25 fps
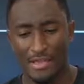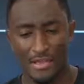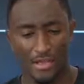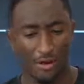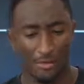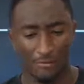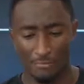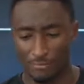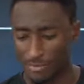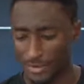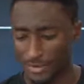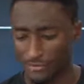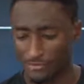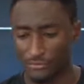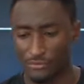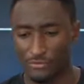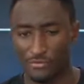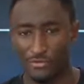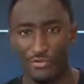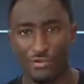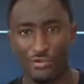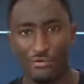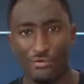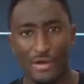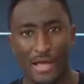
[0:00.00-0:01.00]
You know, Pixel
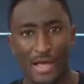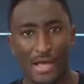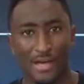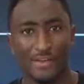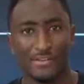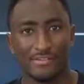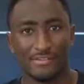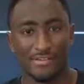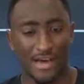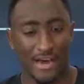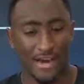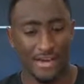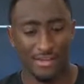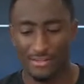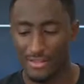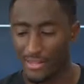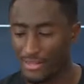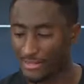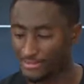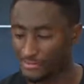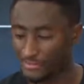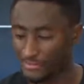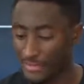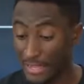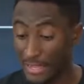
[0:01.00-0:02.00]
2 had its
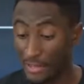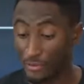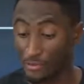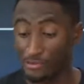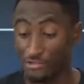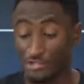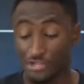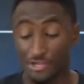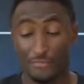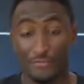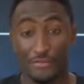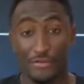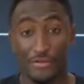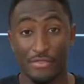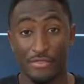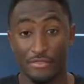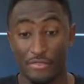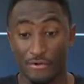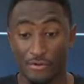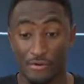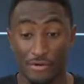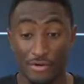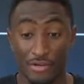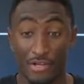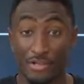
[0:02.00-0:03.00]
highlights, LG
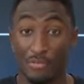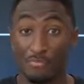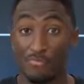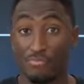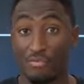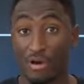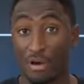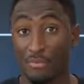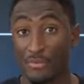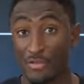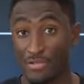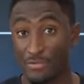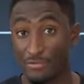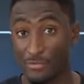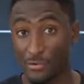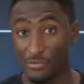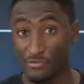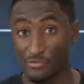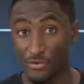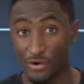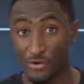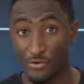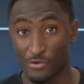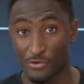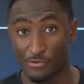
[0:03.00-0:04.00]
V30, probably the
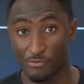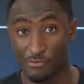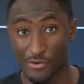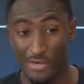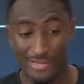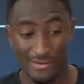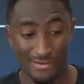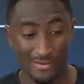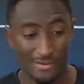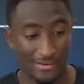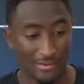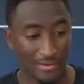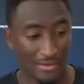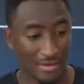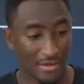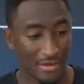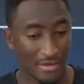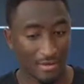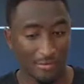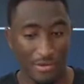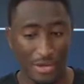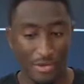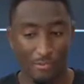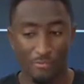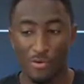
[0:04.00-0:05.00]
most underrated.
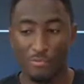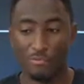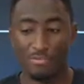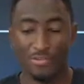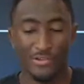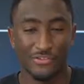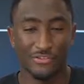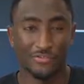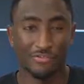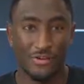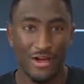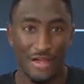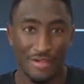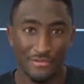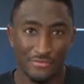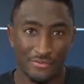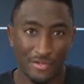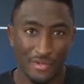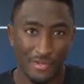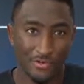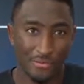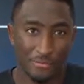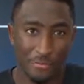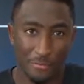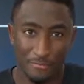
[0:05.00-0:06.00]
We had OnePlus
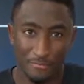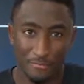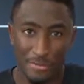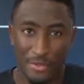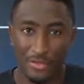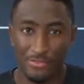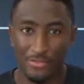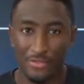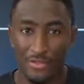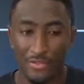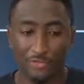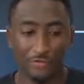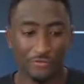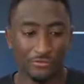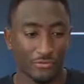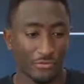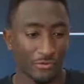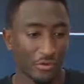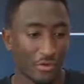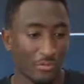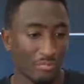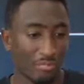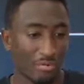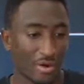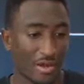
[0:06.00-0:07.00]
5T doing big things for
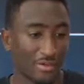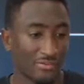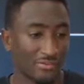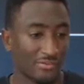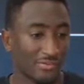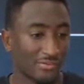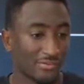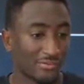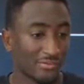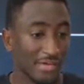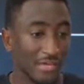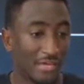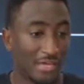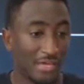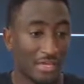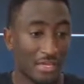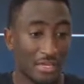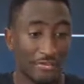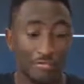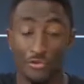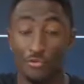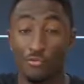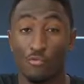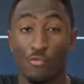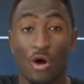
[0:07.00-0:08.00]
low prices.
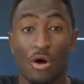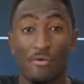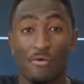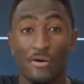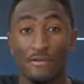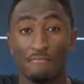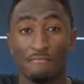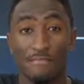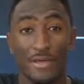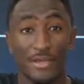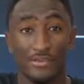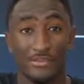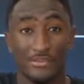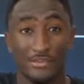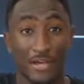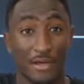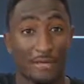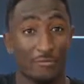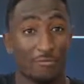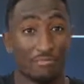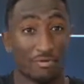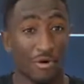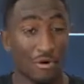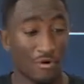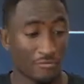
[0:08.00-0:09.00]
Even Huawei Mate
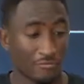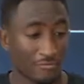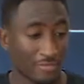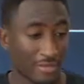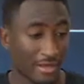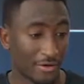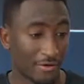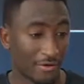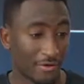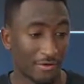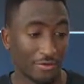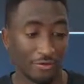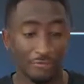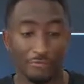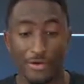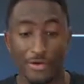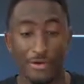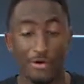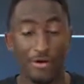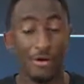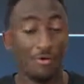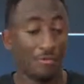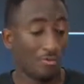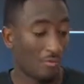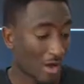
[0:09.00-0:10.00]
10 Pro flying under the
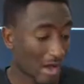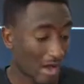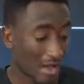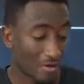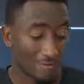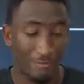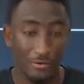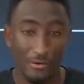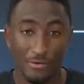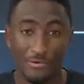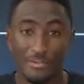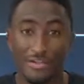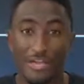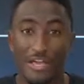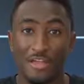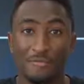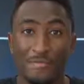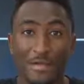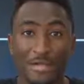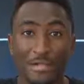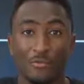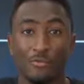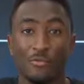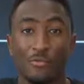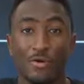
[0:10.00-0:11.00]
radar, iPhone 10
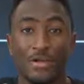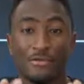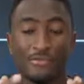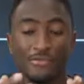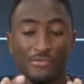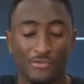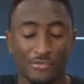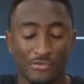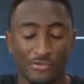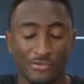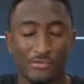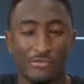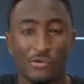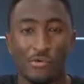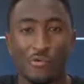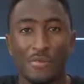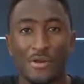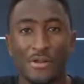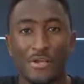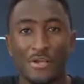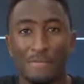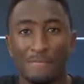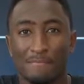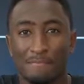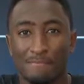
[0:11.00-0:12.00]
making waves. So
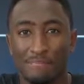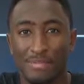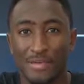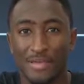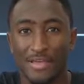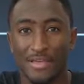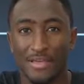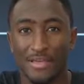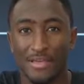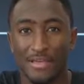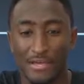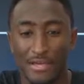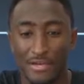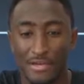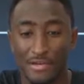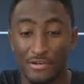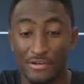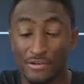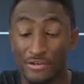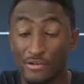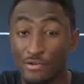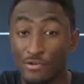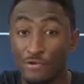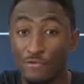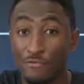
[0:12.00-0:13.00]
many big
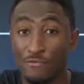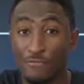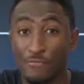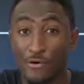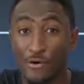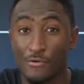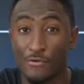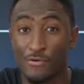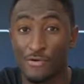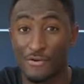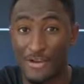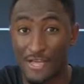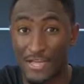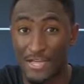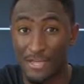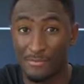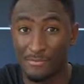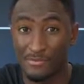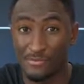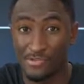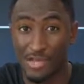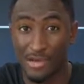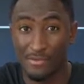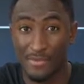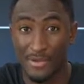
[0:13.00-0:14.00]
new phone
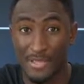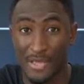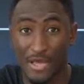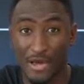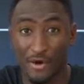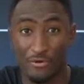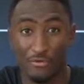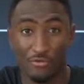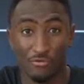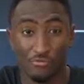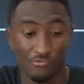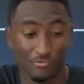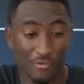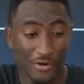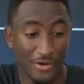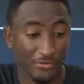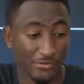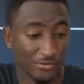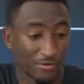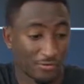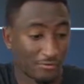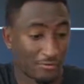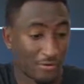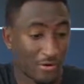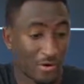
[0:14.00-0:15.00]
names coming out,
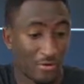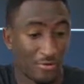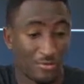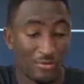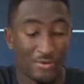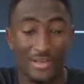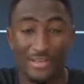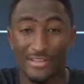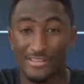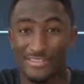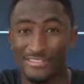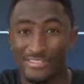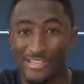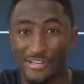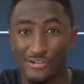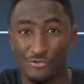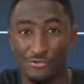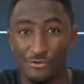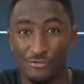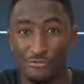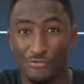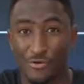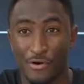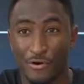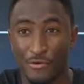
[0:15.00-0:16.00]
Razer phone,
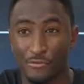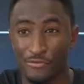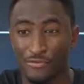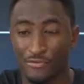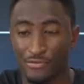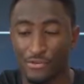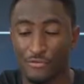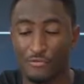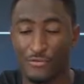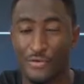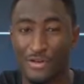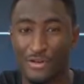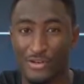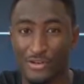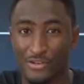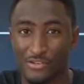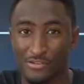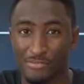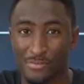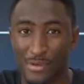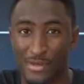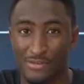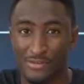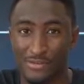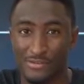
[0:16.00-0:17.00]
essential phones, stuff we didn't
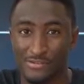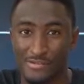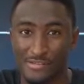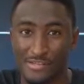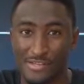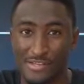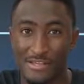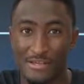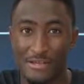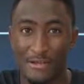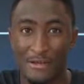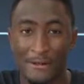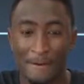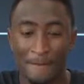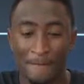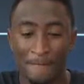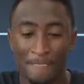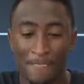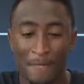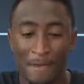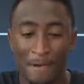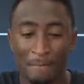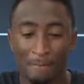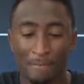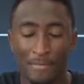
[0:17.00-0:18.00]
expect to see.
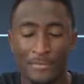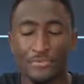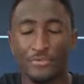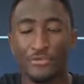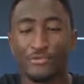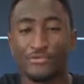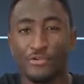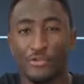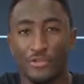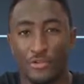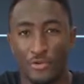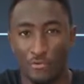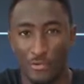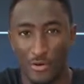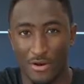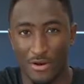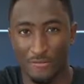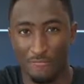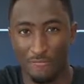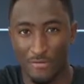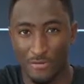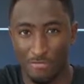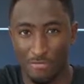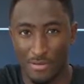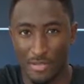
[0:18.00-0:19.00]
But there's only one
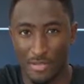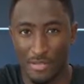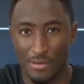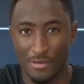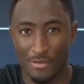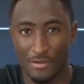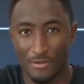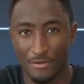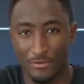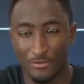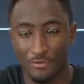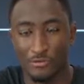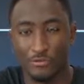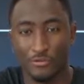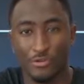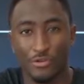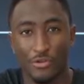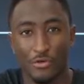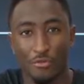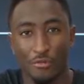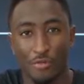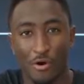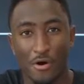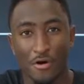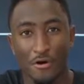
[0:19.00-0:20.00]
MVP. There's
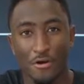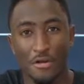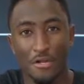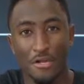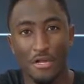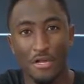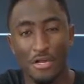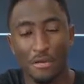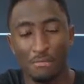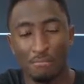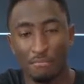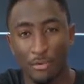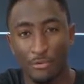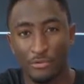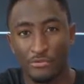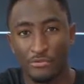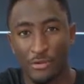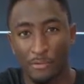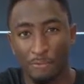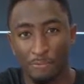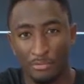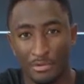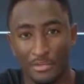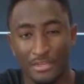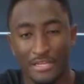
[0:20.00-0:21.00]
only one most
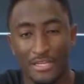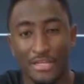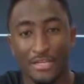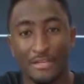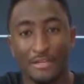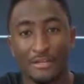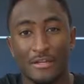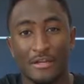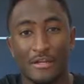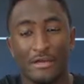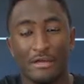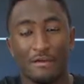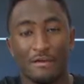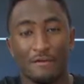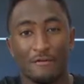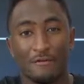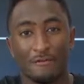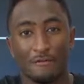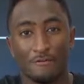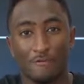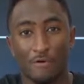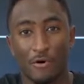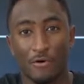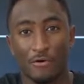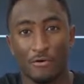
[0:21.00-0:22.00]
complete
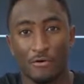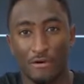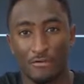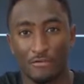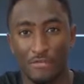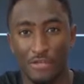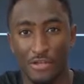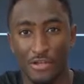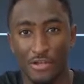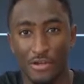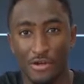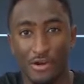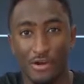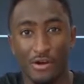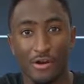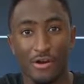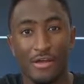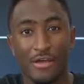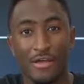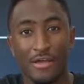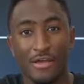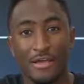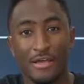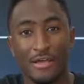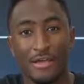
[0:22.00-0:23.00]
phone of the year.
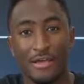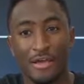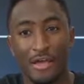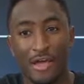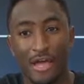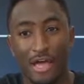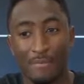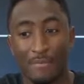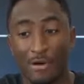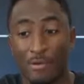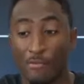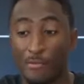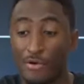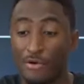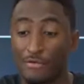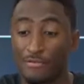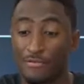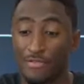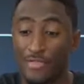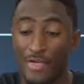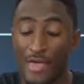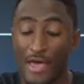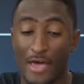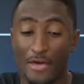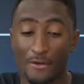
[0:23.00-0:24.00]
And my winner
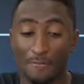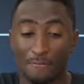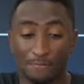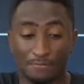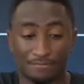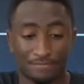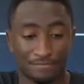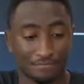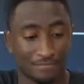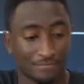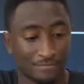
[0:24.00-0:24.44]
for that